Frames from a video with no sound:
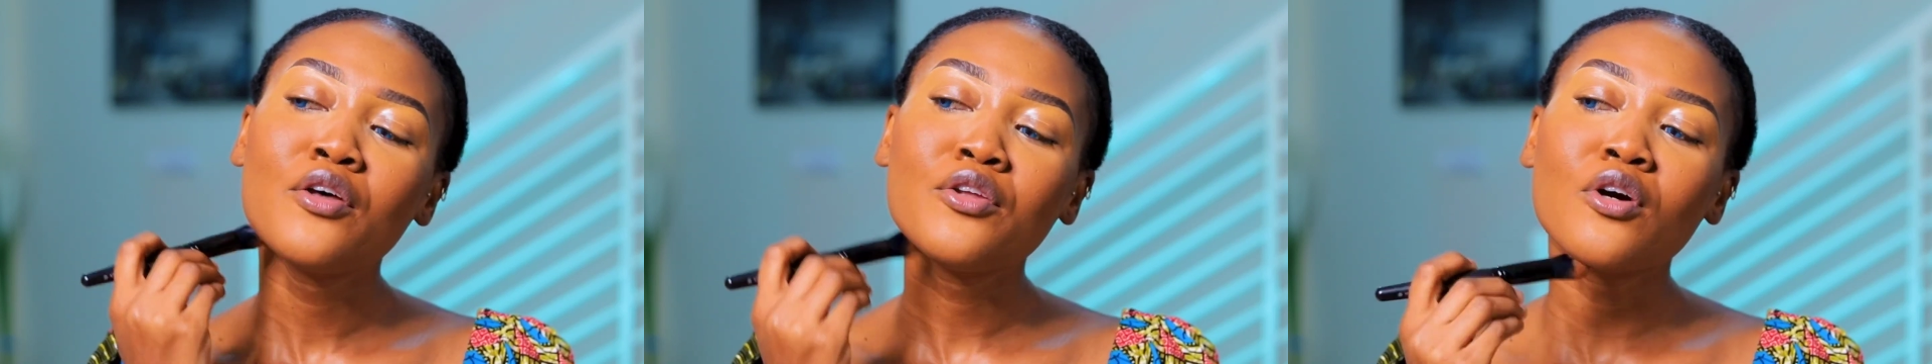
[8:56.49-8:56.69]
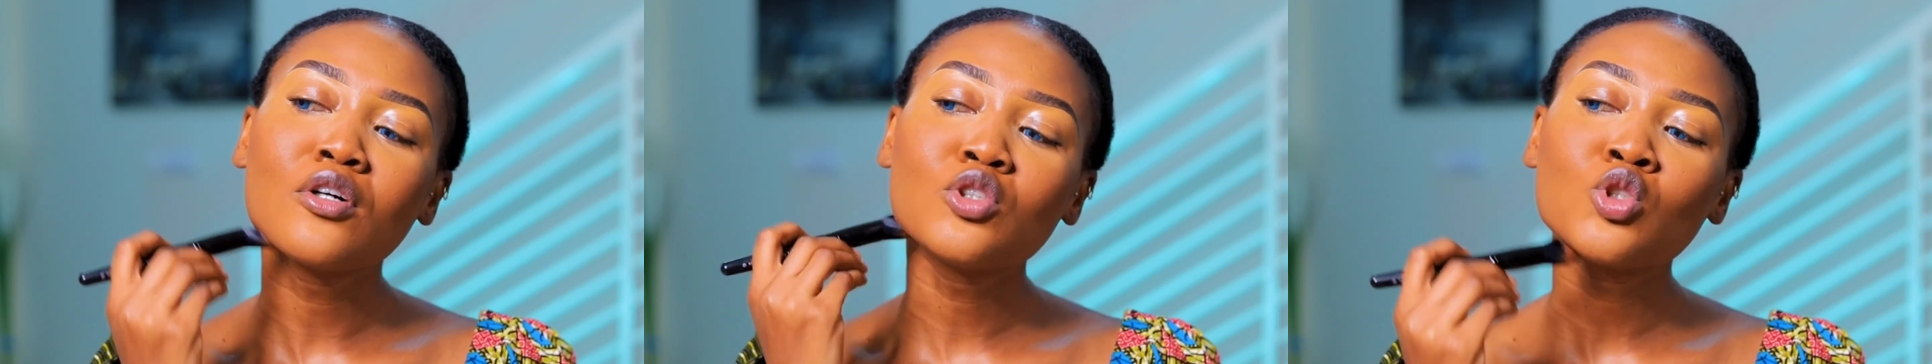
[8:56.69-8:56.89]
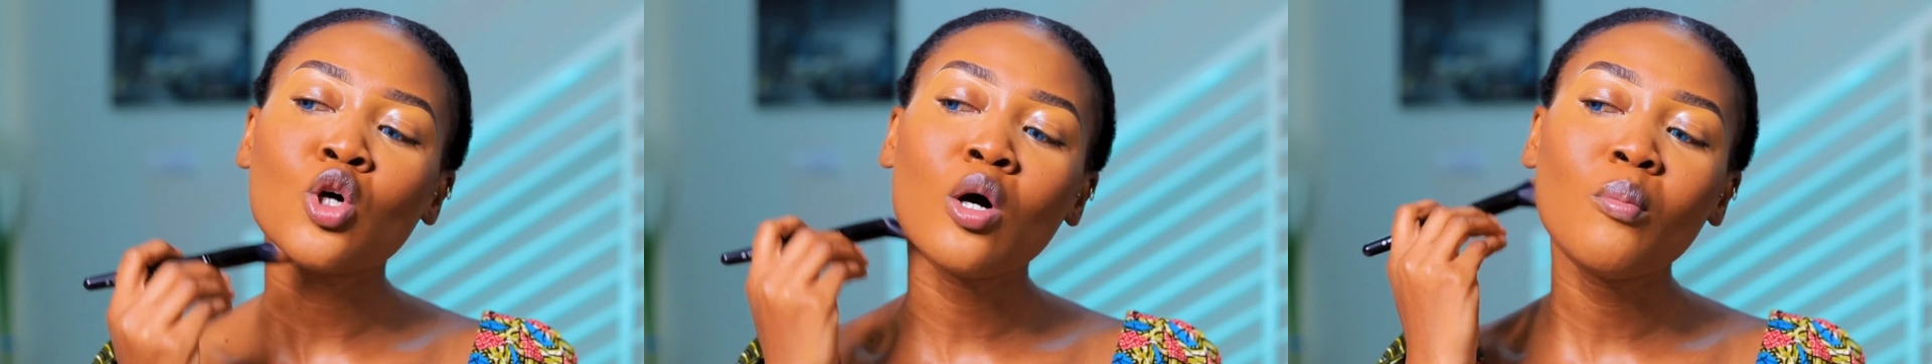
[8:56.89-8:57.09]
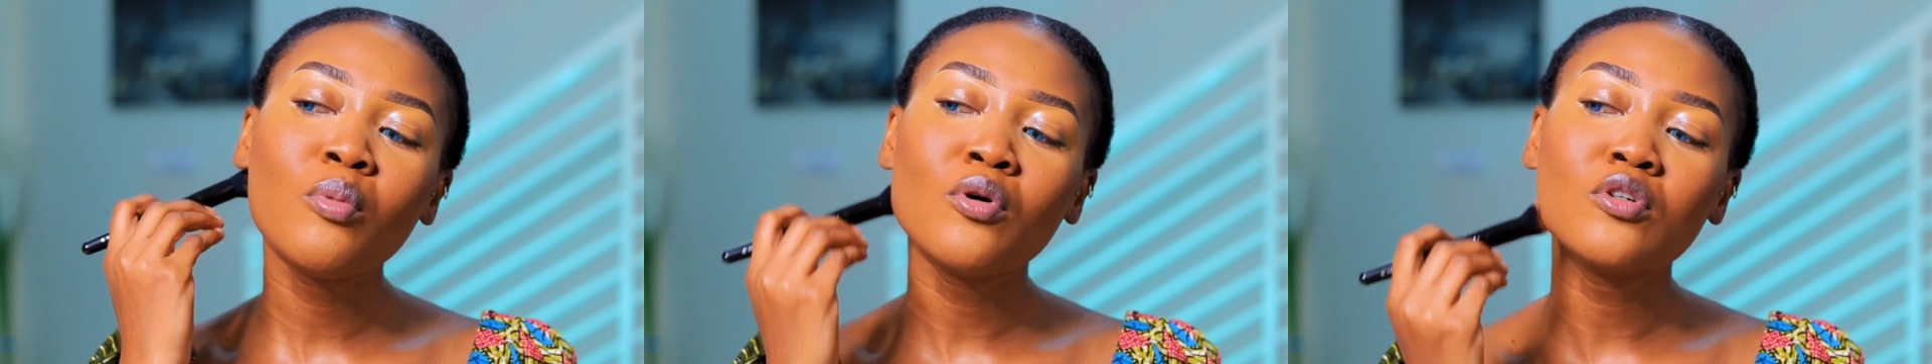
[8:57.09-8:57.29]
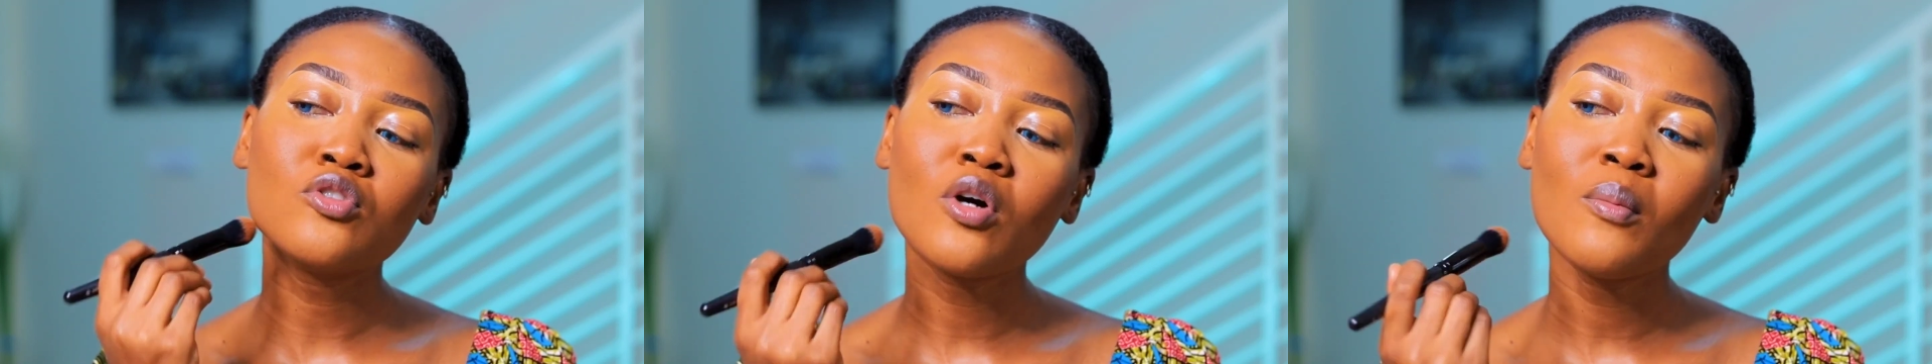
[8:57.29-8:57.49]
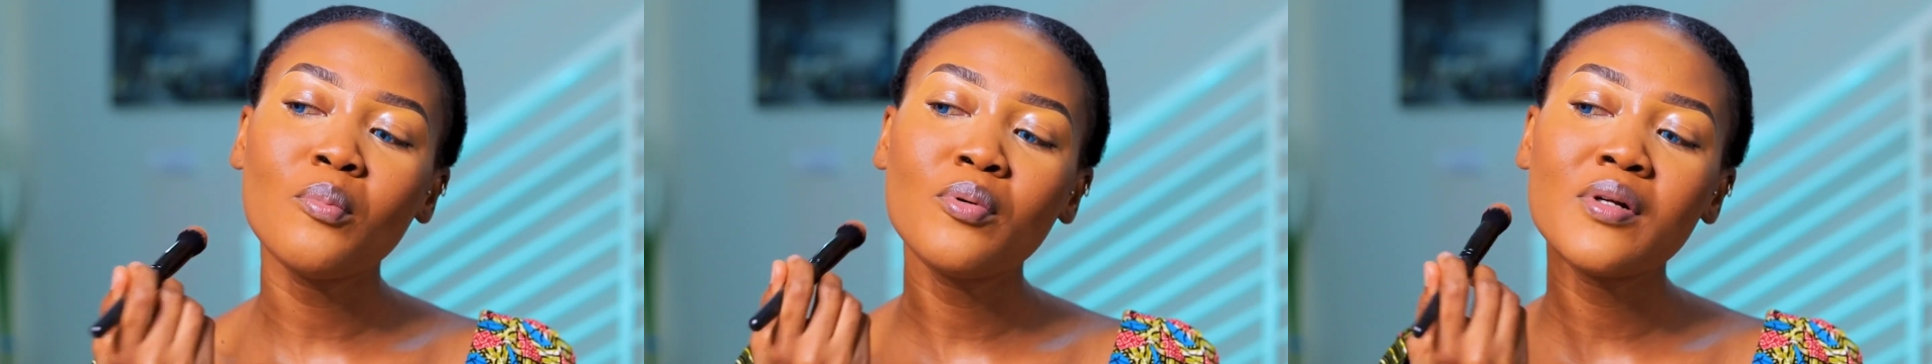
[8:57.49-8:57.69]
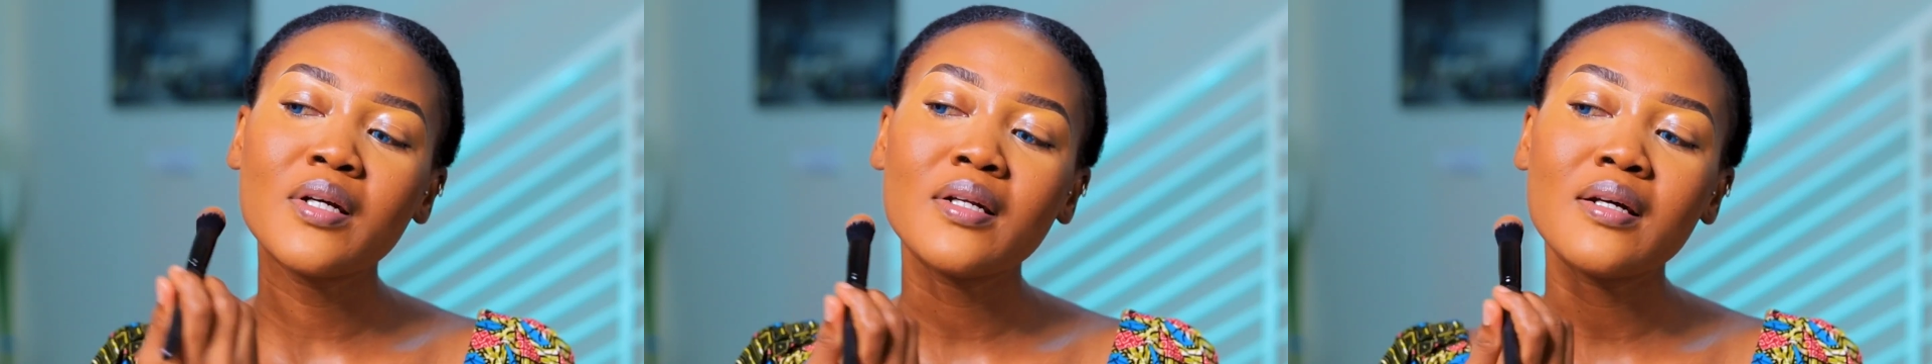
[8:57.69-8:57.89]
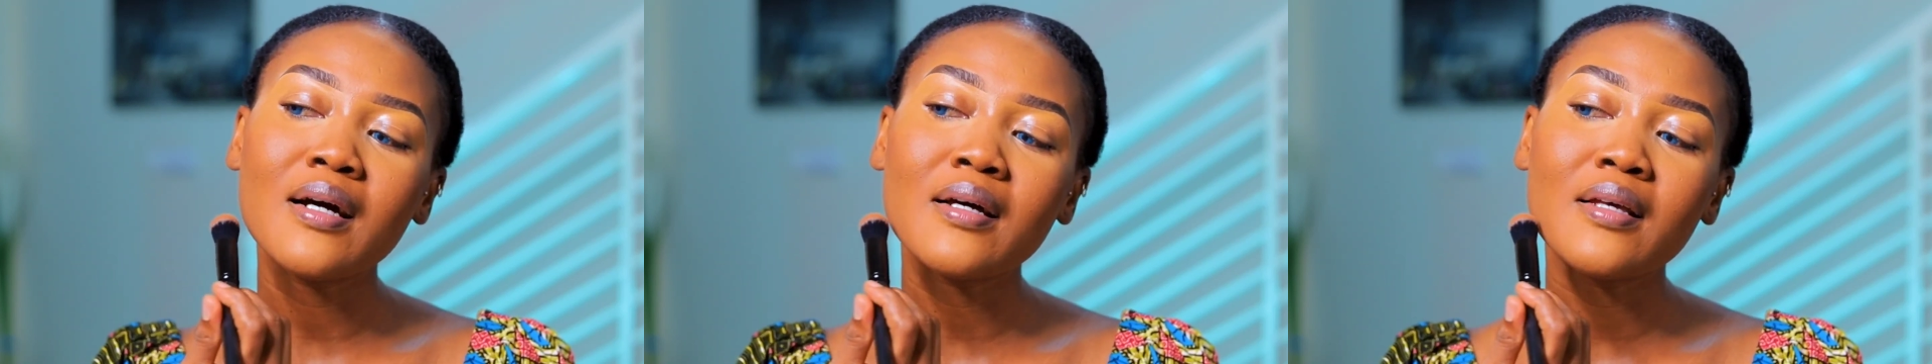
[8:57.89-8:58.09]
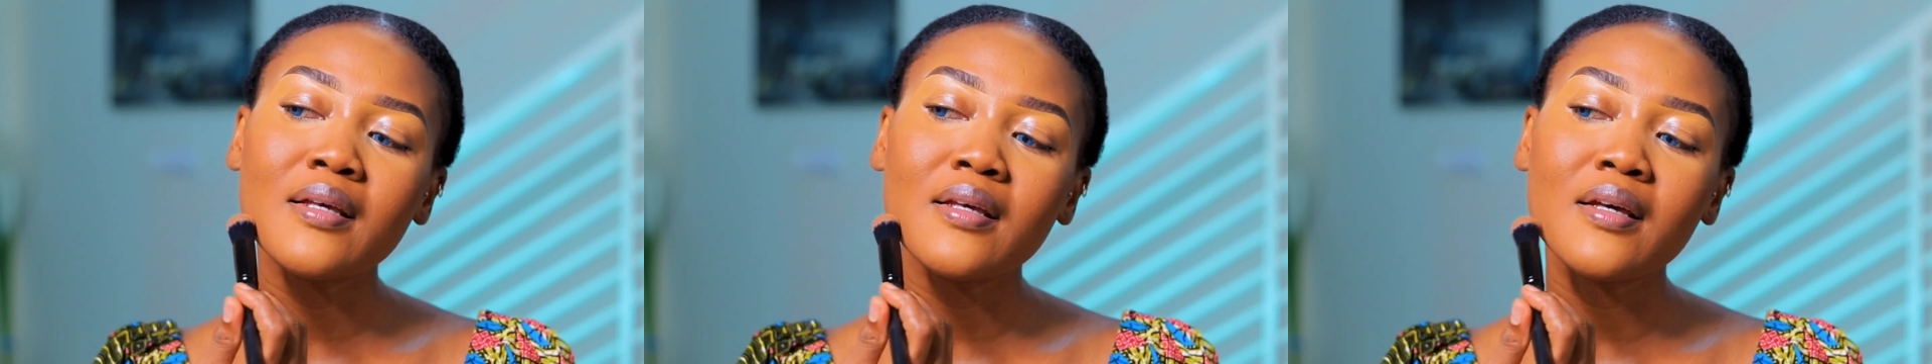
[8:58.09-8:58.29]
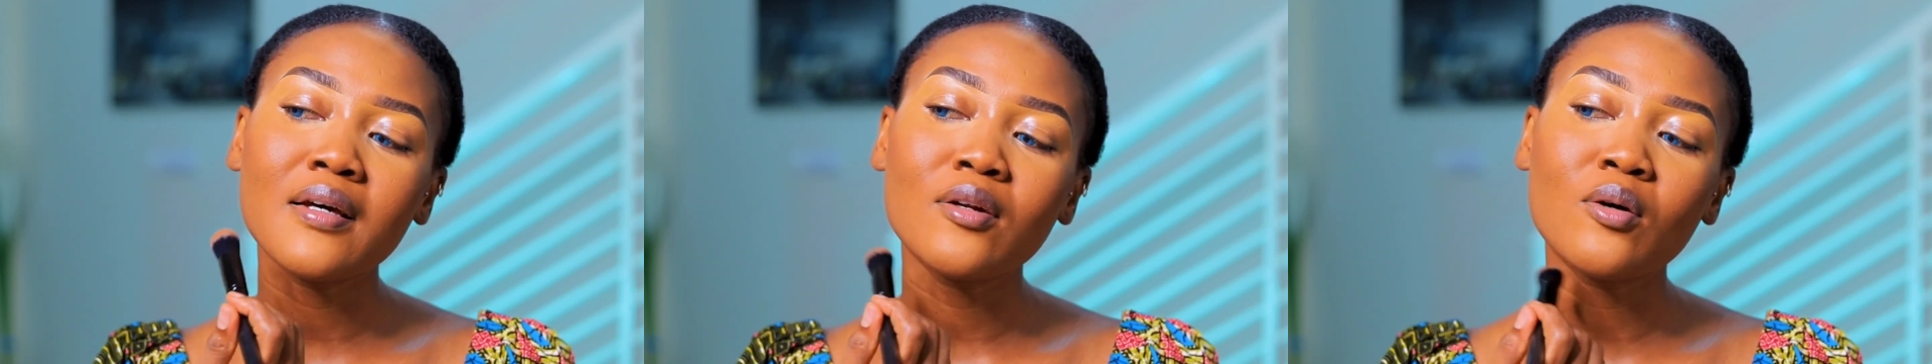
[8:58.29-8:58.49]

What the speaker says: Your jawbone. Don't put it here.